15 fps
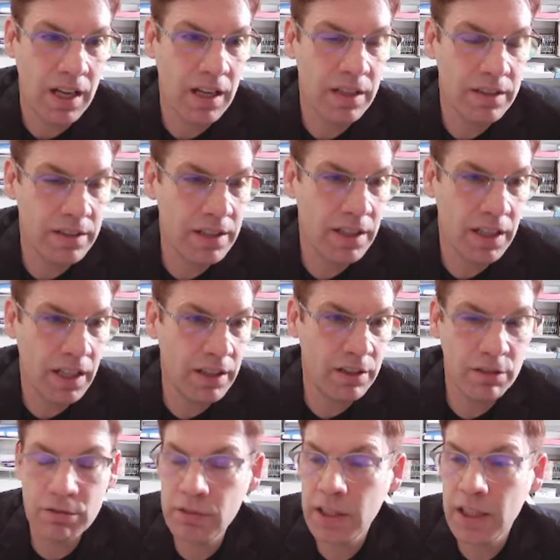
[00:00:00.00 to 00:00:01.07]
until I
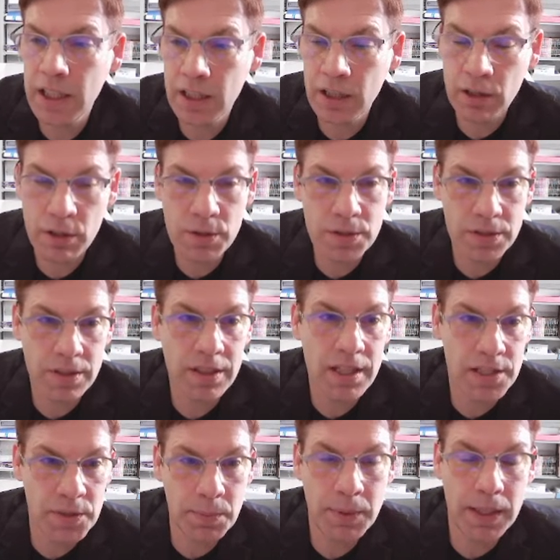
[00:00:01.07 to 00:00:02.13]
could read it close to
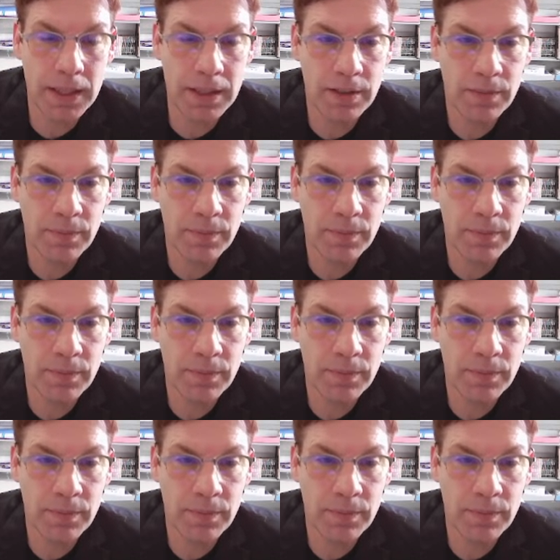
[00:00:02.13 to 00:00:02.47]
their speed.